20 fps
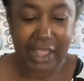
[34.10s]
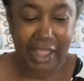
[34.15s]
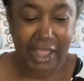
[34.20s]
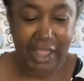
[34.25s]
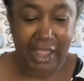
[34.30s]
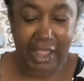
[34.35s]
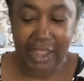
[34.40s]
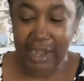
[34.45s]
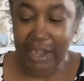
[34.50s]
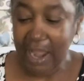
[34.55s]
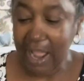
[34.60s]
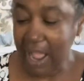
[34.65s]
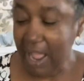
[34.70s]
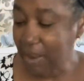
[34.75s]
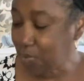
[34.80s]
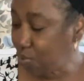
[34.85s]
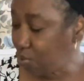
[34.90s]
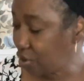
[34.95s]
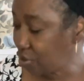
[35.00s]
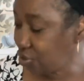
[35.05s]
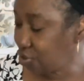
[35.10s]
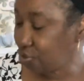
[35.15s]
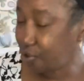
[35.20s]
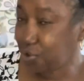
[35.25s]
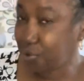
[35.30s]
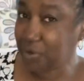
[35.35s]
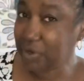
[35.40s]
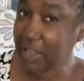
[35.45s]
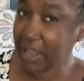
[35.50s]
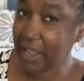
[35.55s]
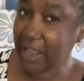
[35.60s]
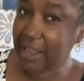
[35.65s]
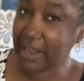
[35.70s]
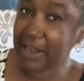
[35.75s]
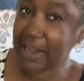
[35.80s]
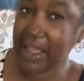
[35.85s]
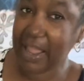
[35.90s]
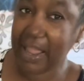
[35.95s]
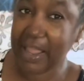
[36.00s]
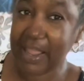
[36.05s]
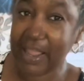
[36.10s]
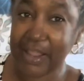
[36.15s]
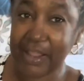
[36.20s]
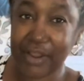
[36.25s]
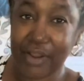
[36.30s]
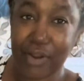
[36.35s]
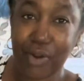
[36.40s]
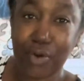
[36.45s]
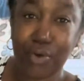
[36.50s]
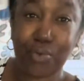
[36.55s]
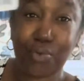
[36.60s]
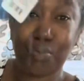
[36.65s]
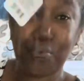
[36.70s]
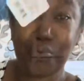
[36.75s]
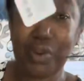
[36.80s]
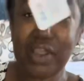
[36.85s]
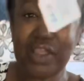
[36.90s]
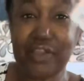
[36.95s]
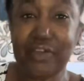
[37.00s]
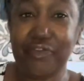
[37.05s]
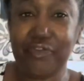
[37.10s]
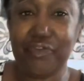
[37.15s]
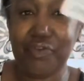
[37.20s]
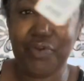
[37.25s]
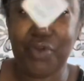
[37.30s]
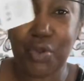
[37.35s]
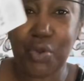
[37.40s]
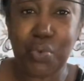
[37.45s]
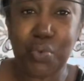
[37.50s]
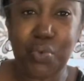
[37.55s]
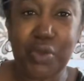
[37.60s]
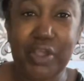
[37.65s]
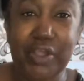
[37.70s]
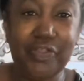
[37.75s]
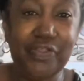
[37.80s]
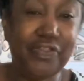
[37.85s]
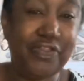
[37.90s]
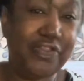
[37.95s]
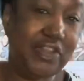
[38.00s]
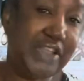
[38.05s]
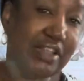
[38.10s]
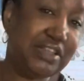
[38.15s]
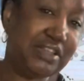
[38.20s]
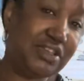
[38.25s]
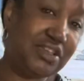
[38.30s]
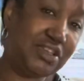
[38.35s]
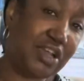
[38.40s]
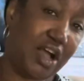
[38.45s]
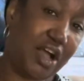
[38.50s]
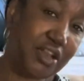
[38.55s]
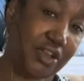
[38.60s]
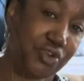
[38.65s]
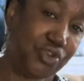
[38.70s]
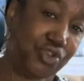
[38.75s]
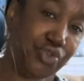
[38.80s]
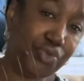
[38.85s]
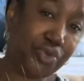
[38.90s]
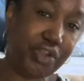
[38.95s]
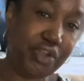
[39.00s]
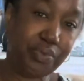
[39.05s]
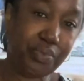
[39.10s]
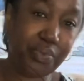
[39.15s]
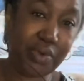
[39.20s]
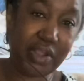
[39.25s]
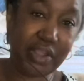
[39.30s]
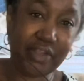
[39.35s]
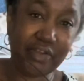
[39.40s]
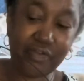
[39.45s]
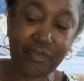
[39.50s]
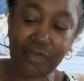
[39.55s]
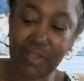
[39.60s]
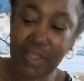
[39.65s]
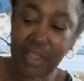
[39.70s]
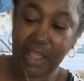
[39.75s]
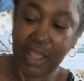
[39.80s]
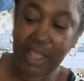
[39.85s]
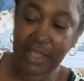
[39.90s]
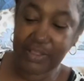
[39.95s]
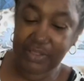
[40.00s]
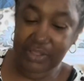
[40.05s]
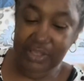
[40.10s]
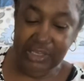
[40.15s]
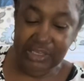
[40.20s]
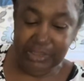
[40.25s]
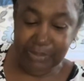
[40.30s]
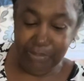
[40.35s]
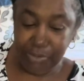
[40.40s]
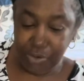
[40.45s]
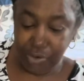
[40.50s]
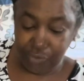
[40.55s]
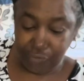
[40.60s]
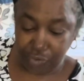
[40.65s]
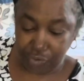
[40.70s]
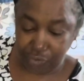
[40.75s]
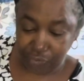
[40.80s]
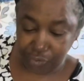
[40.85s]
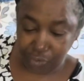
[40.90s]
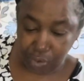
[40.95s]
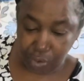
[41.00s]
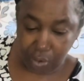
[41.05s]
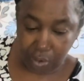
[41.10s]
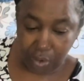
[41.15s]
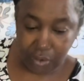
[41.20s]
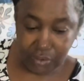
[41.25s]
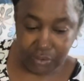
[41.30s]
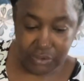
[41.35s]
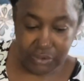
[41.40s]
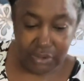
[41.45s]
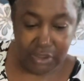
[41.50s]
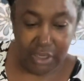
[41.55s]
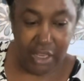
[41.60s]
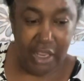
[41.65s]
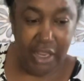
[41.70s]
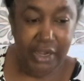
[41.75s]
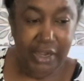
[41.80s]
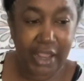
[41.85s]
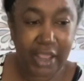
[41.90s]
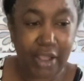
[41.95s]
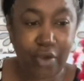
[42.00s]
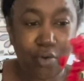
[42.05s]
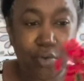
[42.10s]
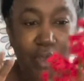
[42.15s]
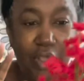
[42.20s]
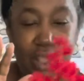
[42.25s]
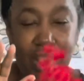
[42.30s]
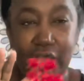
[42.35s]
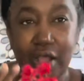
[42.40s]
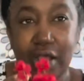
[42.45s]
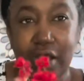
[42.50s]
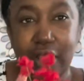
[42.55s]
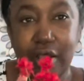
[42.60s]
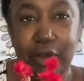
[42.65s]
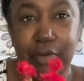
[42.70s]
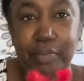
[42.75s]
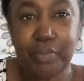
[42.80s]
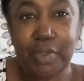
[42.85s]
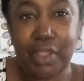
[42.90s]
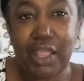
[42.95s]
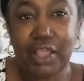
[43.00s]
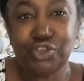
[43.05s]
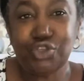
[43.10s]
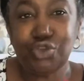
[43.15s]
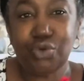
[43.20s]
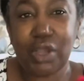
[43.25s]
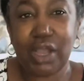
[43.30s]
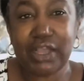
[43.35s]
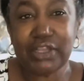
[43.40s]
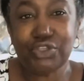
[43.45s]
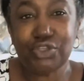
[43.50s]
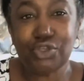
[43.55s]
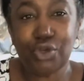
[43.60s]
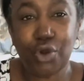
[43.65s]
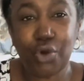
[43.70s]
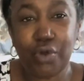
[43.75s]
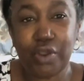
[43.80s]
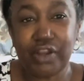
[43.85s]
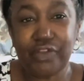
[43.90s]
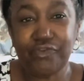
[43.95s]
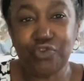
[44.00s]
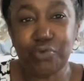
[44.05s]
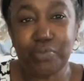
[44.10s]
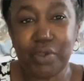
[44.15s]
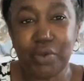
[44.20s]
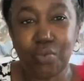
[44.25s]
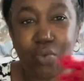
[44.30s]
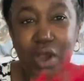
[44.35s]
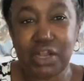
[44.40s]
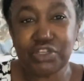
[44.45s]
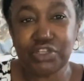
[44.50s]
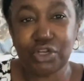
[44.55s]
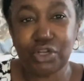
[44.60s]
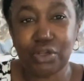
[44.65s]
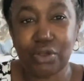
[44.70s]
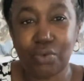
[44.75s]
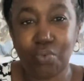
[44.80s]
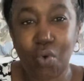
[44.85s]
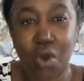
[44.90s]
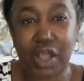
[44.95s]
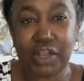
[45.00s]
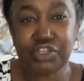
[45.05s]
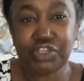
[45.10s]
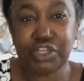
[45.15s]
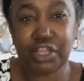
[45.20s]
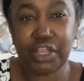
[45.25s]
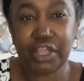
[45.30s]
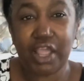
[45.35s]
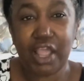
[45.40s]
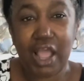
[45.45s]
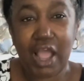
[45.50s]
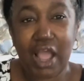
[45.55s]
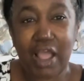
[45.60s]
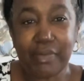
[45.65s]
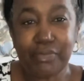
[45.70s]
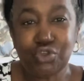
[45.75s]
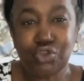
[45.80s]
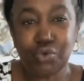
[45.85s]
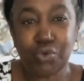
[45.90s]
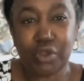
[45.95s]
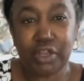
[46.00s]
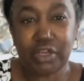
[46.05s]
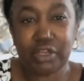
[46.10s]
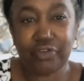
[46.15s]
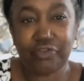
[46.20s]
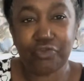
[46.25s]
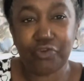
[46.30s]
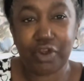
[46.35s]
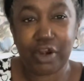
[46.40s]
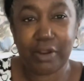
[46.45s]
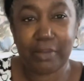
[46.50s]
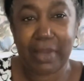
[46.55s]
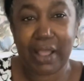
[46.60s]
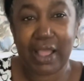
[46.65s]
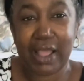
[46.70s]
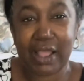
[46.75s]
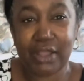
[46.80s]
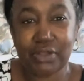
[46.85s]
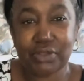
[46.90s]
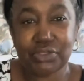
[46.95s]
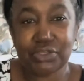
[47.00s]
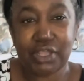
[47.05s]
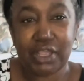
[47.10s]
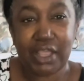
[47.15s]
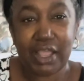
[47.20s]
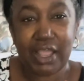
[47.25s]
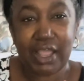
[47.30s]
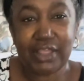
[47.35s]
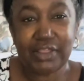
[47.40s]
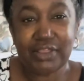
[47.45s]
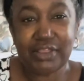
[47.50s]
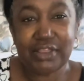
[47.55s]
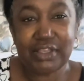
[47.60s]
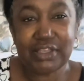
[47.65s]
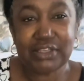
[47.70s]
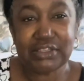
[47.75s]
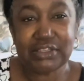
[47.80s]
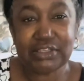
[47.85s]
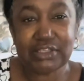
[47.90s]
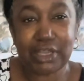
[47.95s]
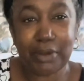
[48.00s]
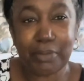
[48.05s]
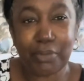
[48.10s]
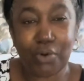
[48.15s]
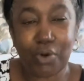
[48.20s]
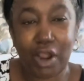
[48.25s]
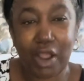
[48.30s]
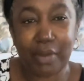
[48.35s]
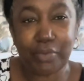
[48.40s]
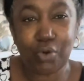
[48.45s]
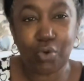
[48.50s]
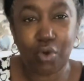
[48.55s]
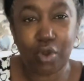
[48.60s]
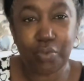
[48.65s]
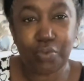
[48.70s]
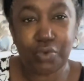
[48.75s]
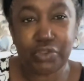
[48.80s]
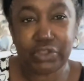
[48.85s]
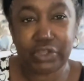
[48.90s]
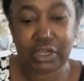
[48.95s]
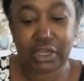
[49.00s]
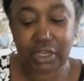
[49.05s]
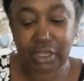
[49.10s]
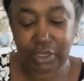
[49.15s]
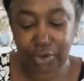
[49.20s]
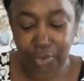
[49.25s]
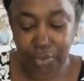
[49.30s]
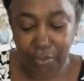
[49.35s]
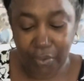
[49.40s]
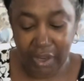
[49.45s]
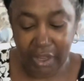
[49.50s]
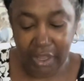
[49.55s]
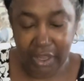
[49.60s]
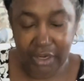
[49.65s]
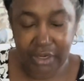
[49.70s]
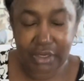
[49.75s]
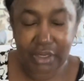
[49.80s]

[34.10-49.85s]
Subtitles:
and I want to create a wreath with this Dollar Tree wreath and these beautiful florals. Now, as you guys know, and if you've been watching, I'm doing the front of my house. And this summer, I'm going with the color red.